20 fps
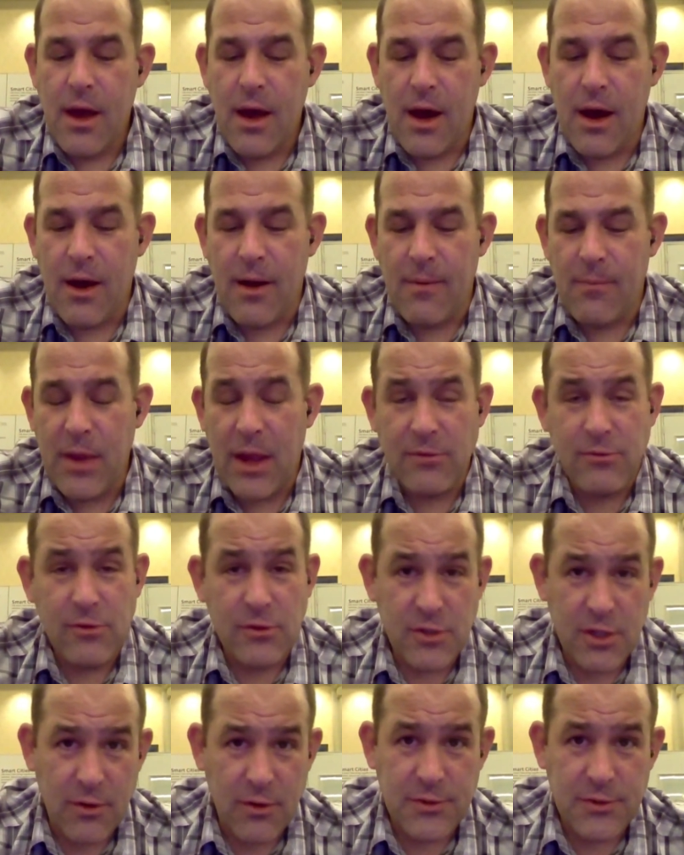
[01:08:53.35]
Um,
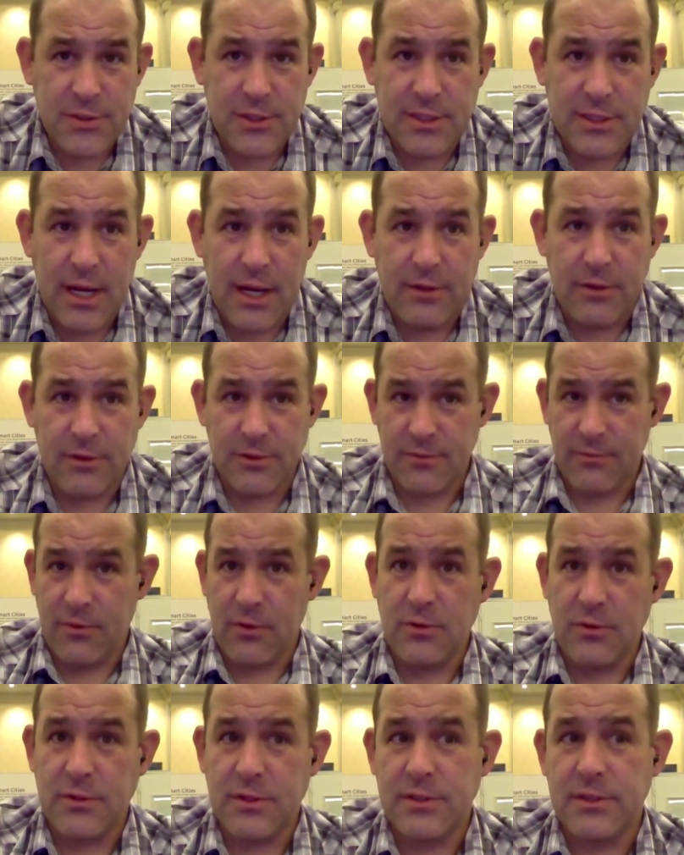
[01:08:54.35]
Andrew Jones designed his
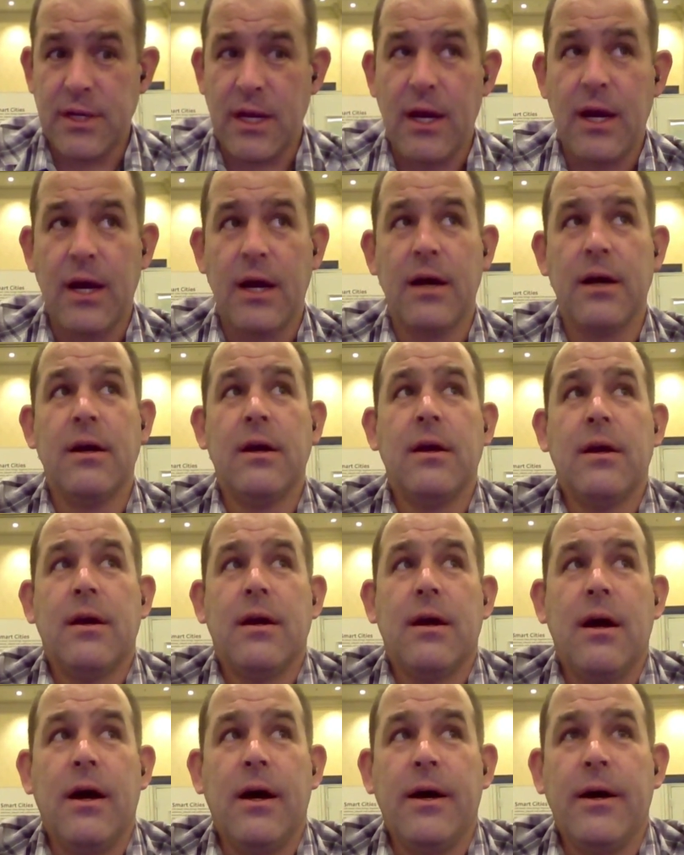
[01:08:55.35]
first. Uh,
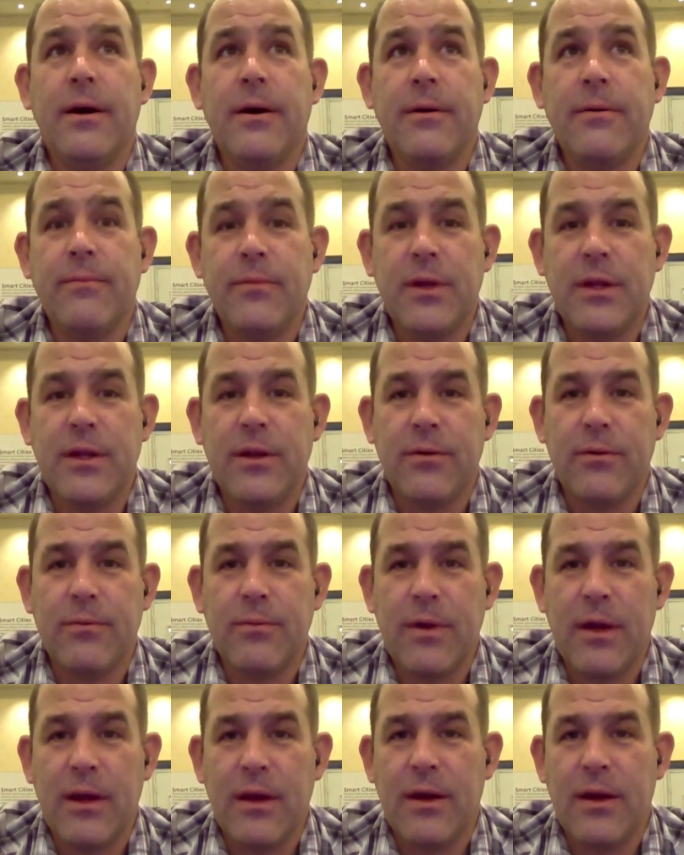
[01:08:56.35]
uh, you know,
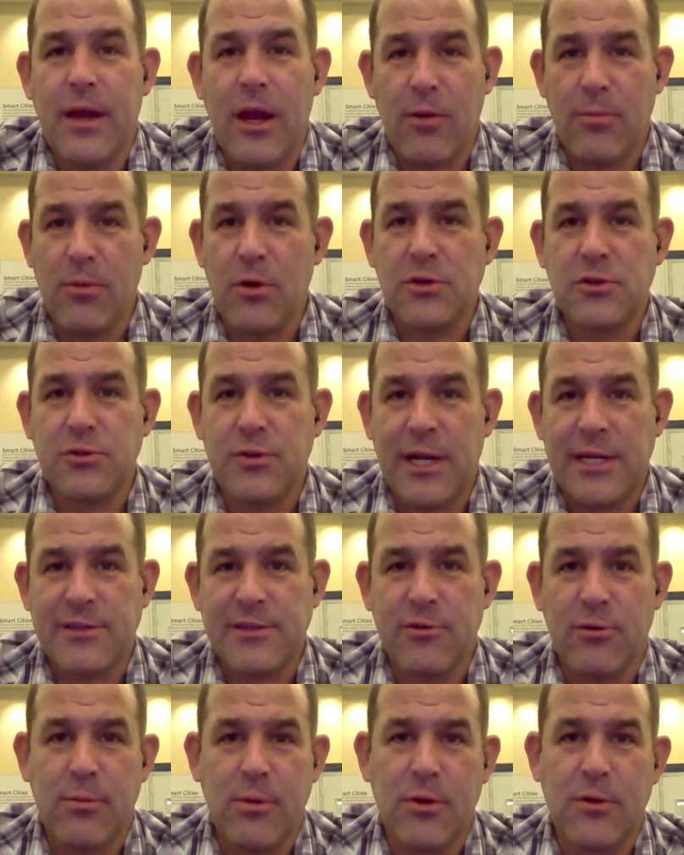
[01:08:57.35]
uh, air motion
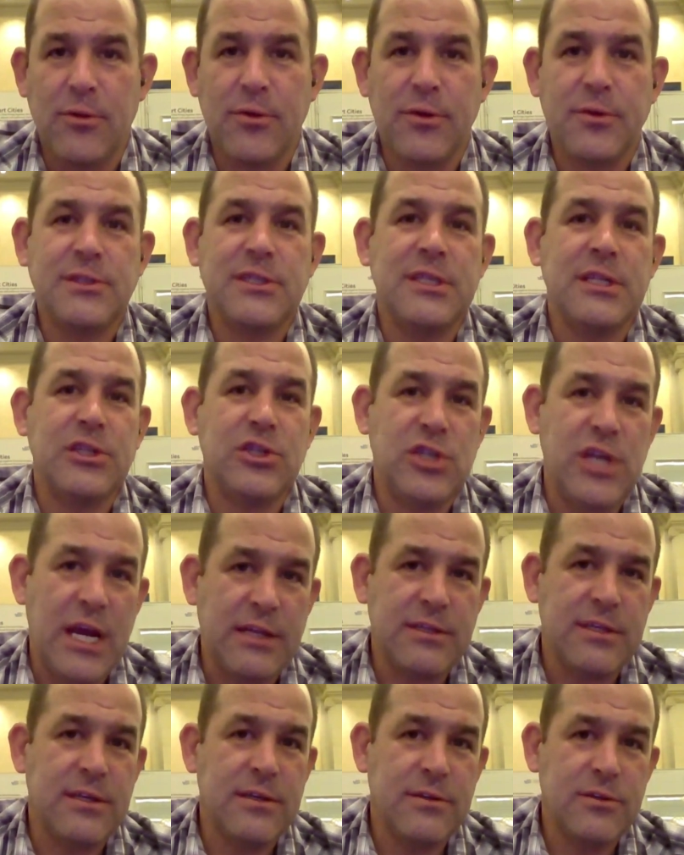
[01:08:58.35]
transformer. It's the
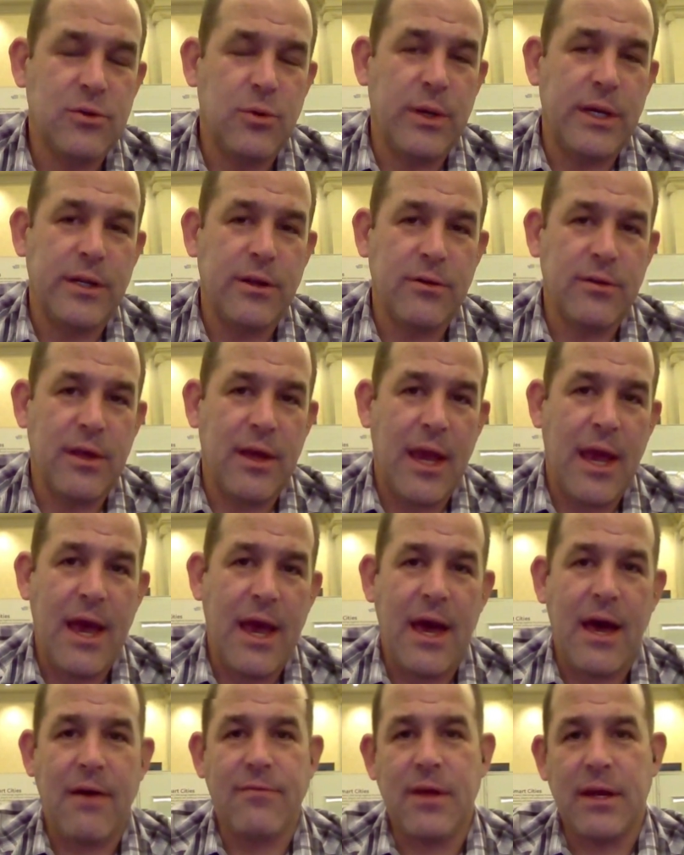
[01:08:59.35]
jet tweeter they
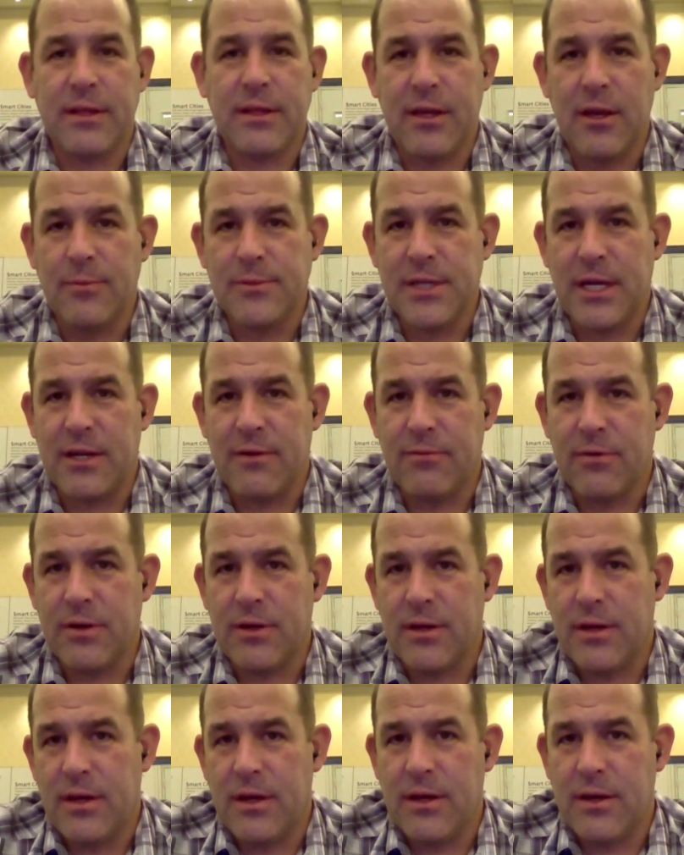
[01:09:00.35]
have that comes out of
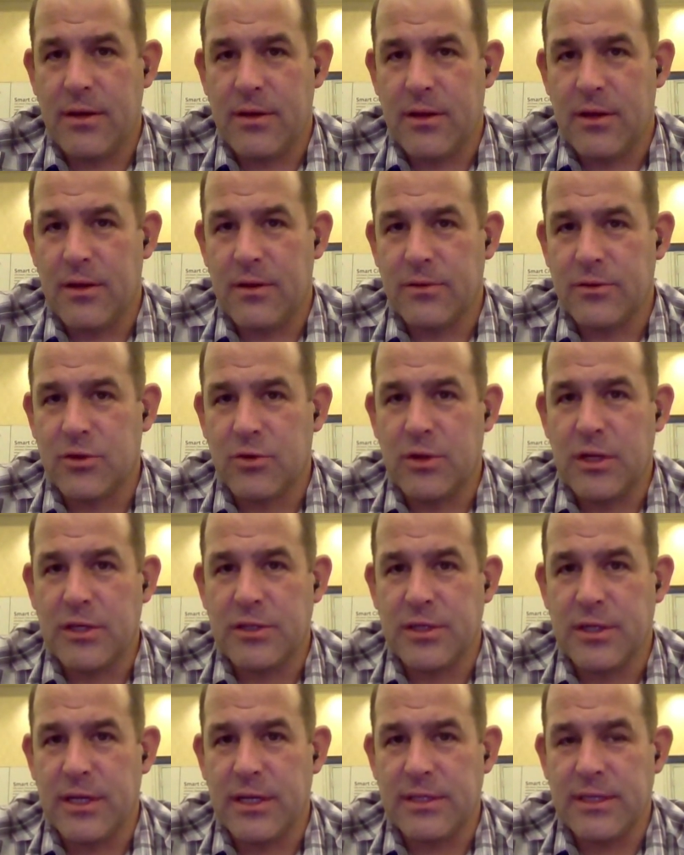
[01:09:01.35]
a, a, a
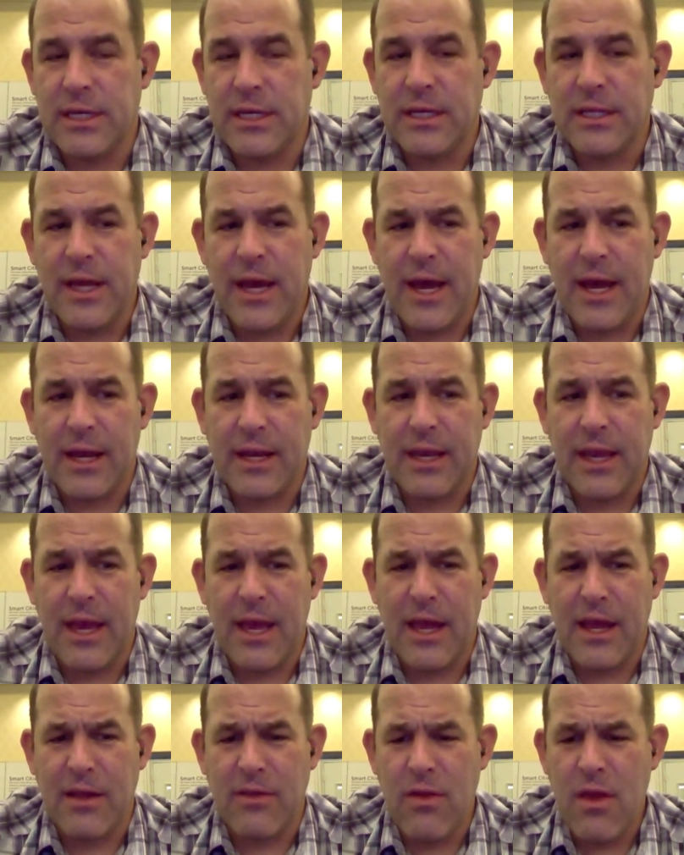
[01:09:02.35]
tradition at ELAC,
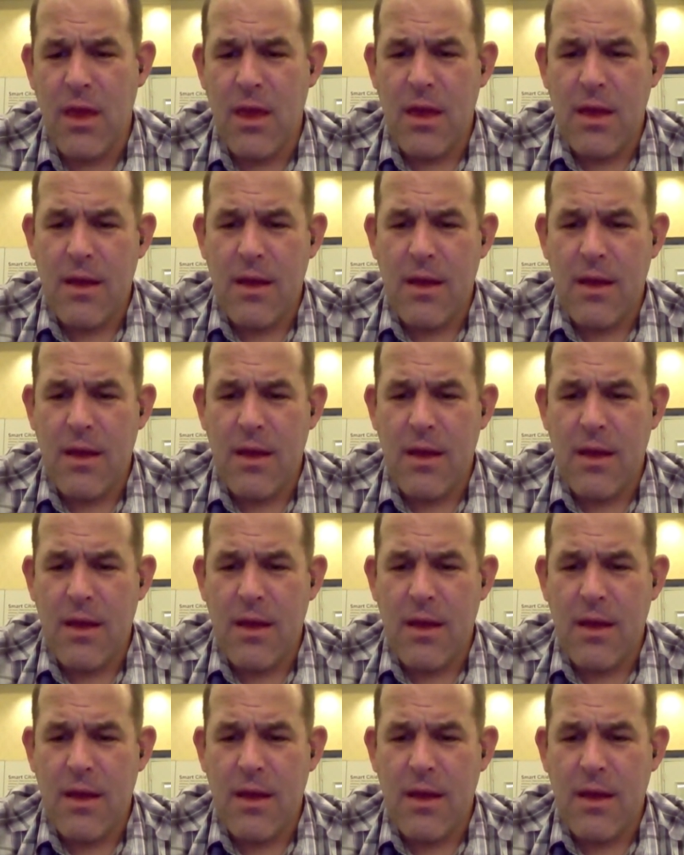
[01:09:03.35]
and